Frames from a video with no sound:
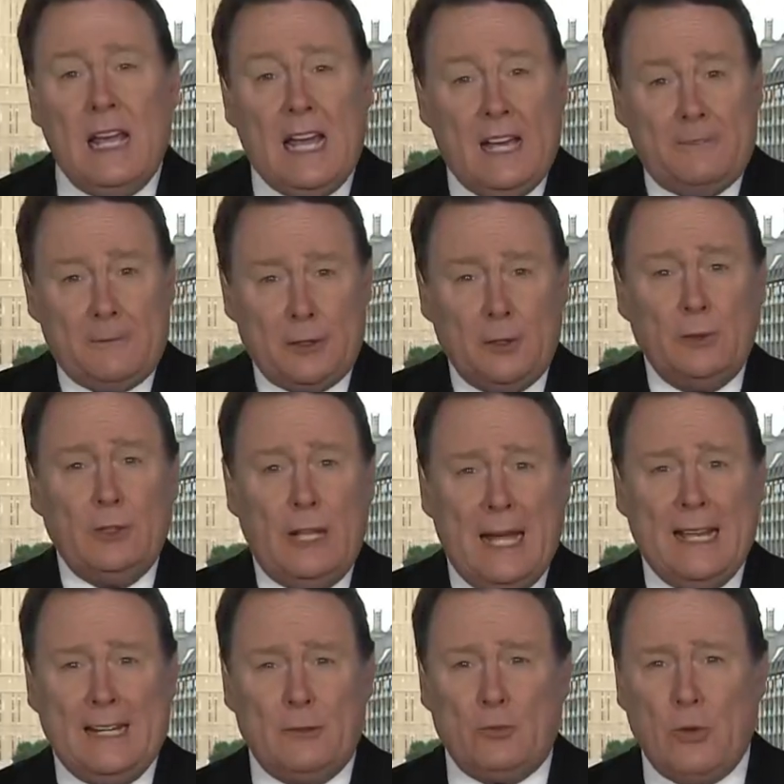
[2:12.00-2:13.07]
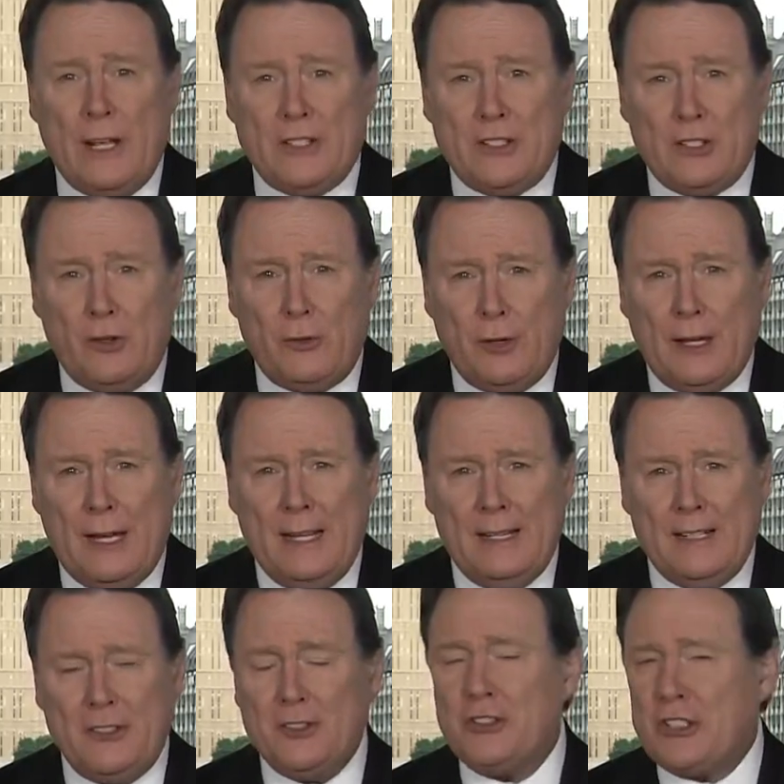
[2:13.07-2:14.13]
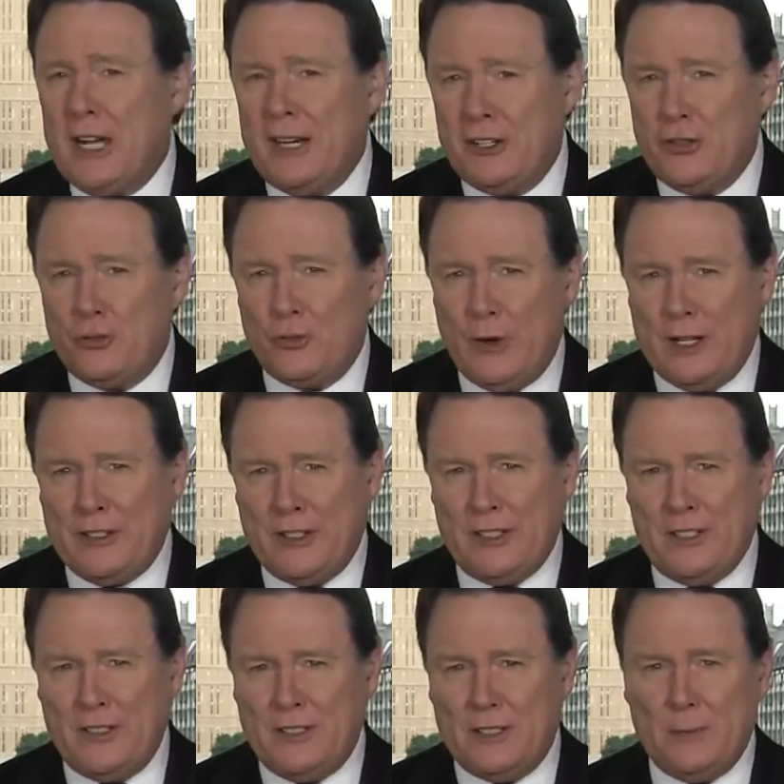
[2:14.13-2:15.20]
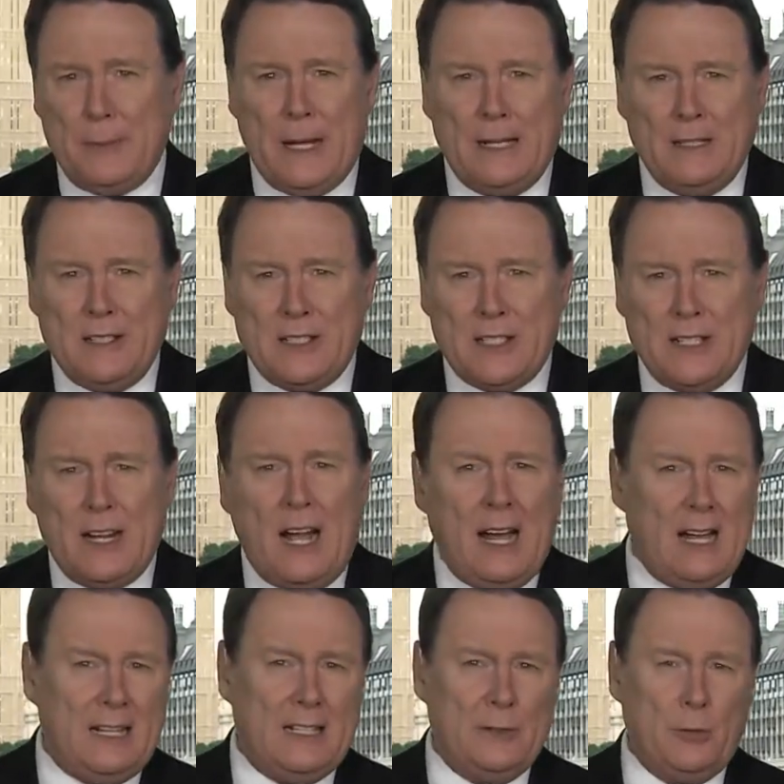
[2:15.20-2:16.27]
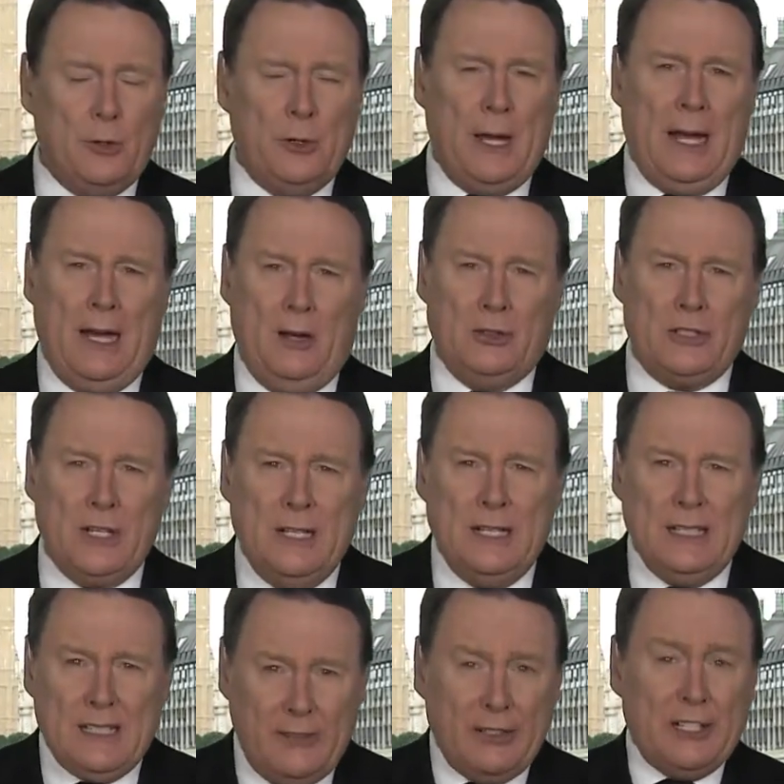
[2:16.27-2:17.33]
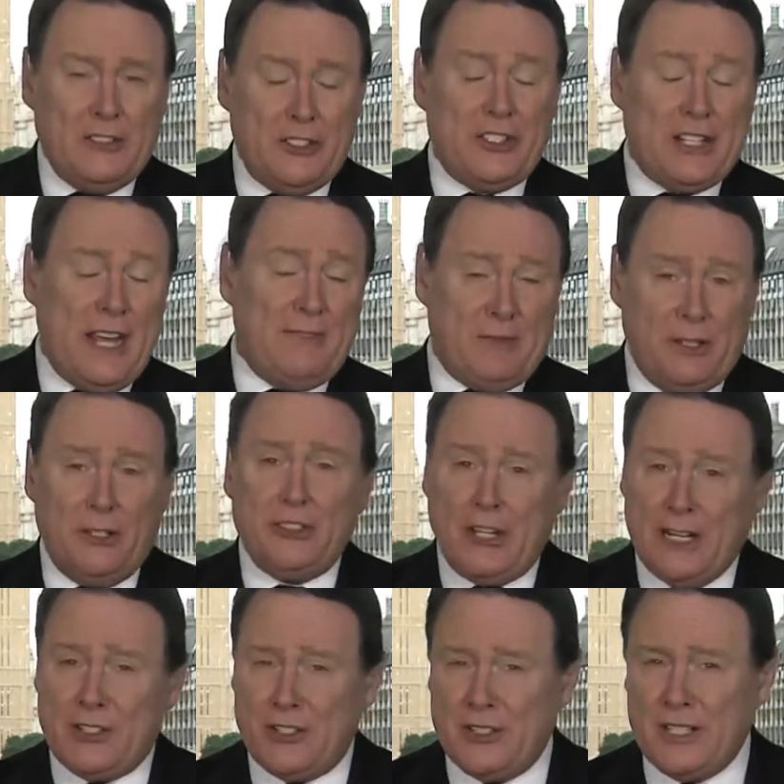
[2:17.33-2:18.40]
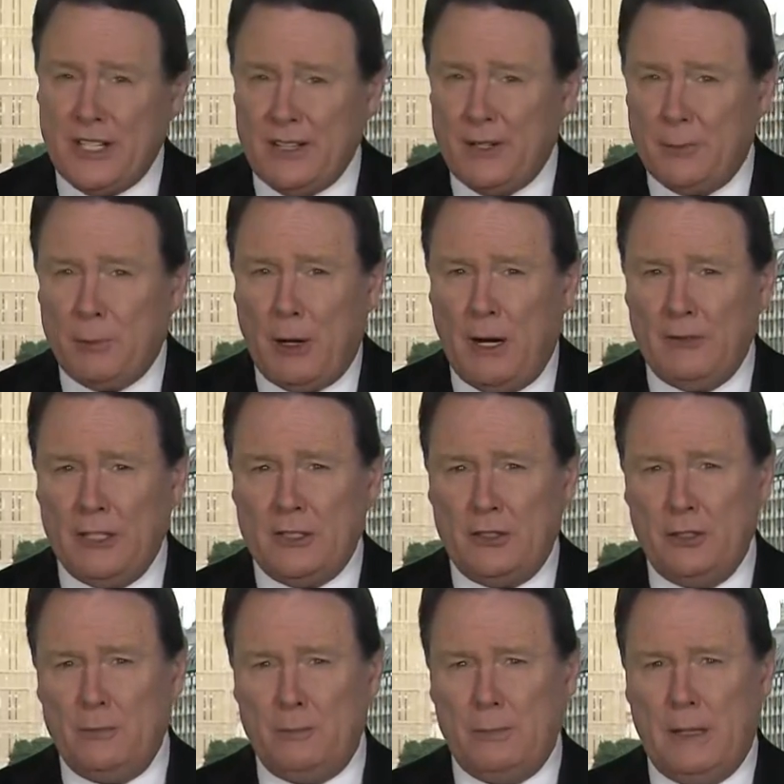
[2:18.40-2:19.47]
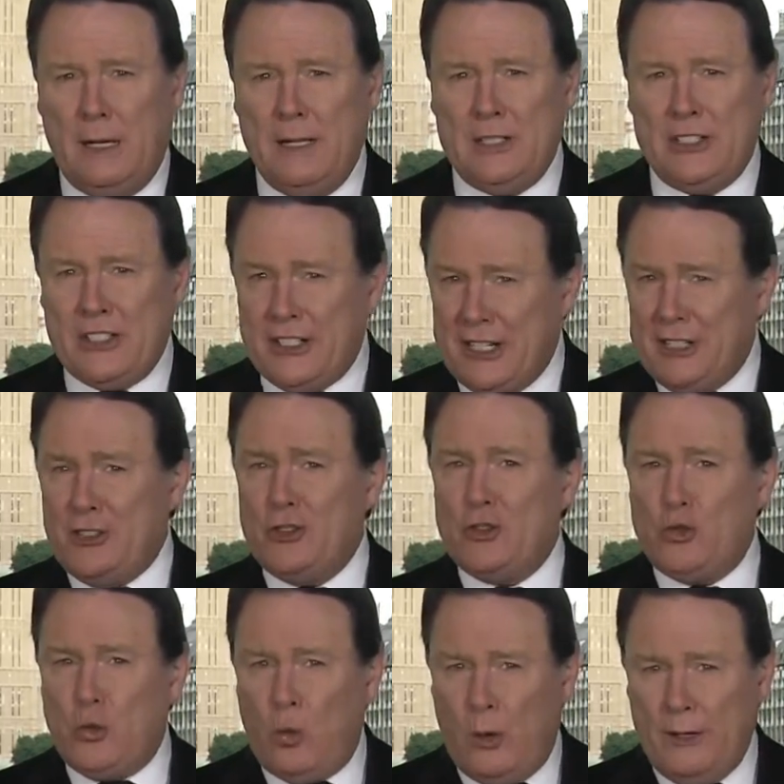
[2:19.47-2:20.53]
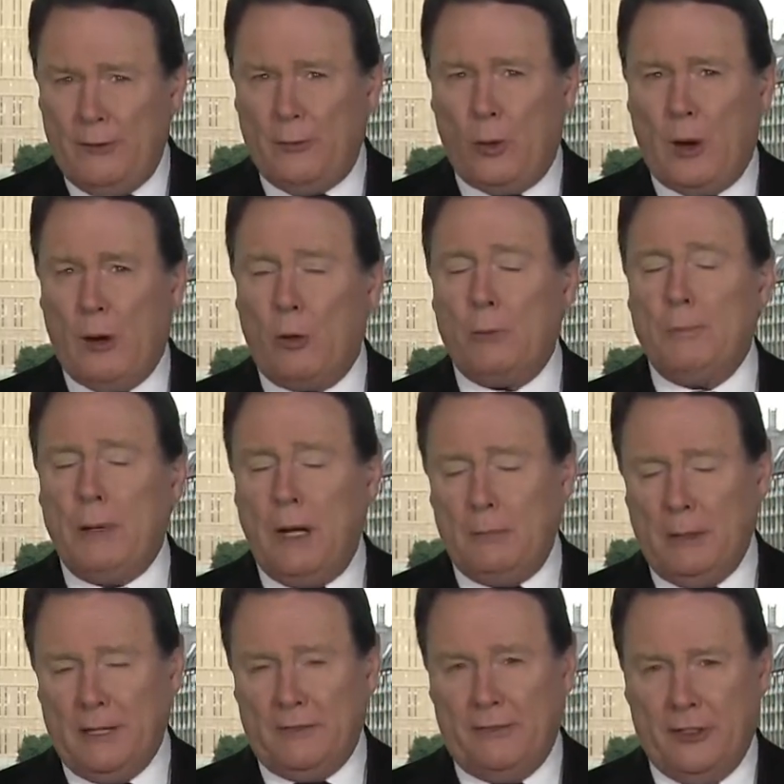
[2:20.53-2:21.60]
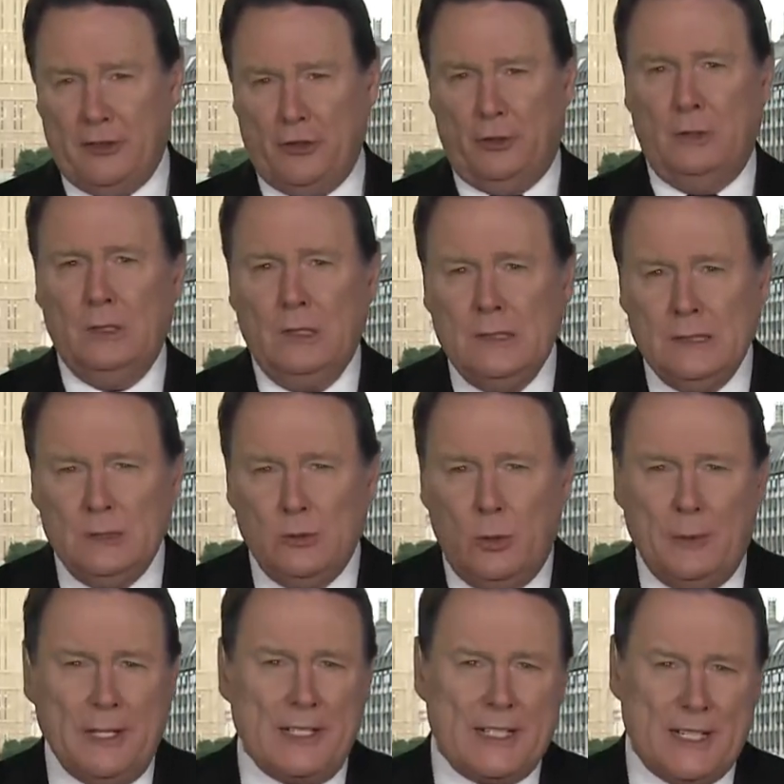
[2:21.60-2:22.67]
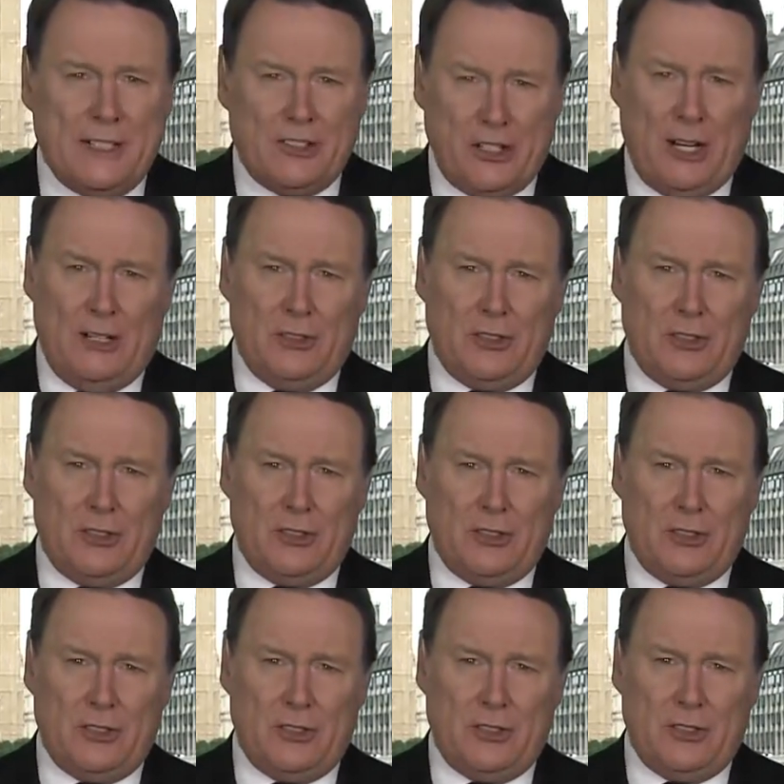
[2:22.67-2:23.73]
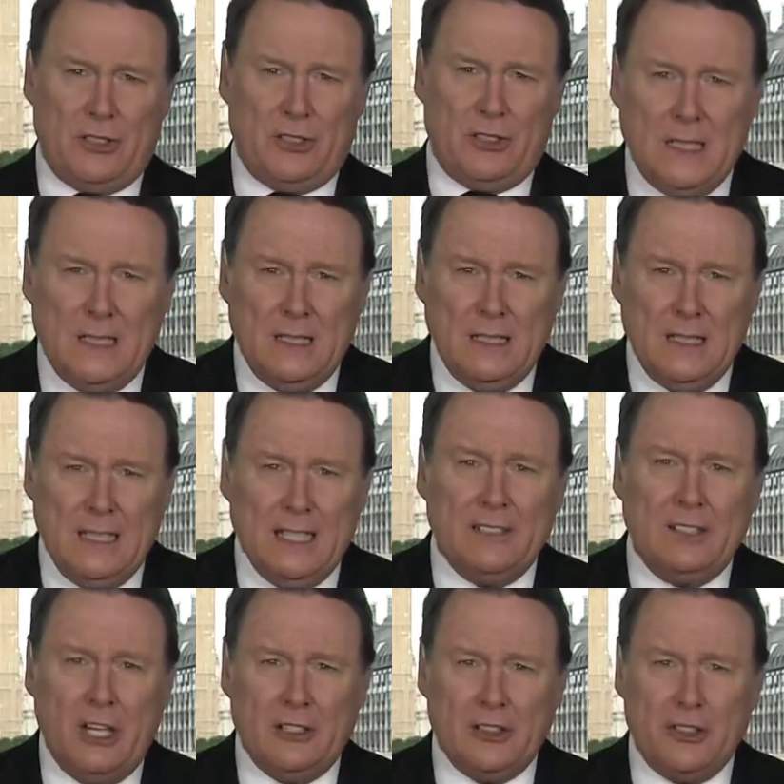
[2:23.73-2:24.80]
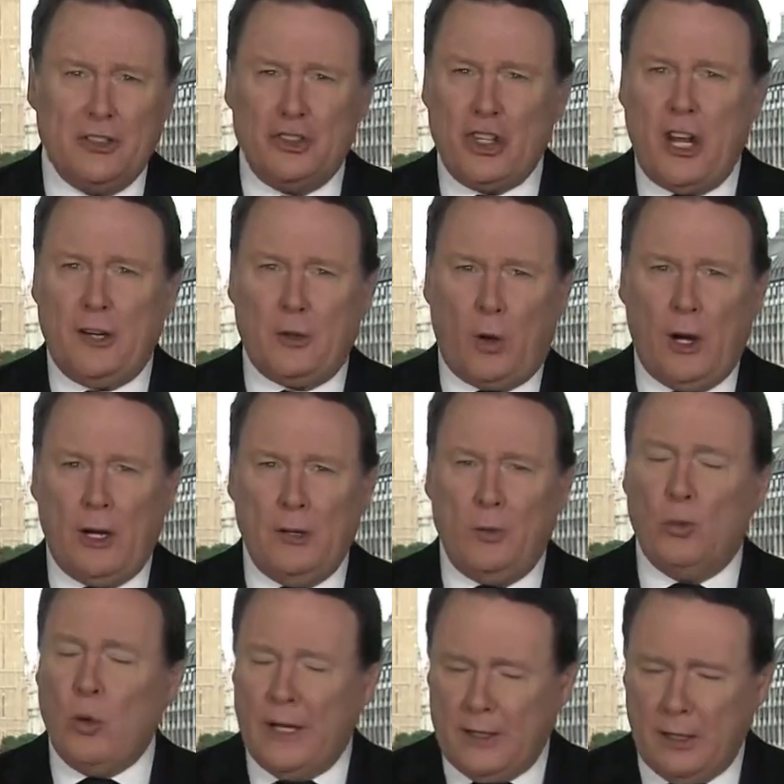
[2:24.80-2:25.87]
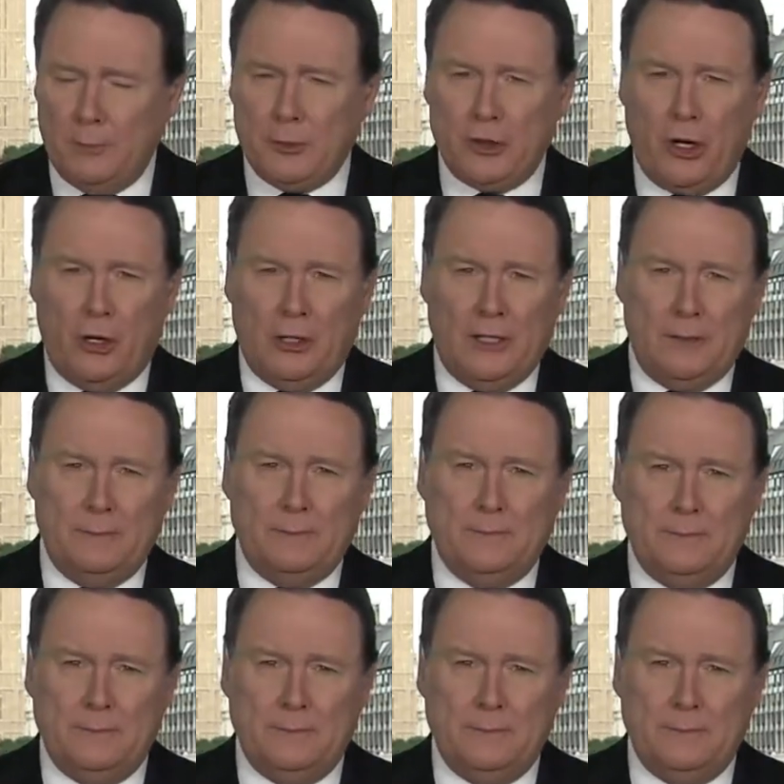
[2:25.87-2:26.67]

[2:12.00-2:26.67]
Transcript: After lying at rest overnight in her Scottish residence, the palace at Holyrood House, giving the staff there a chance to say their private goodbyes, today's 24 hour public vigil will be at St. Giles Cathedral. In London, Jay Gray, Wake Up Charlotte.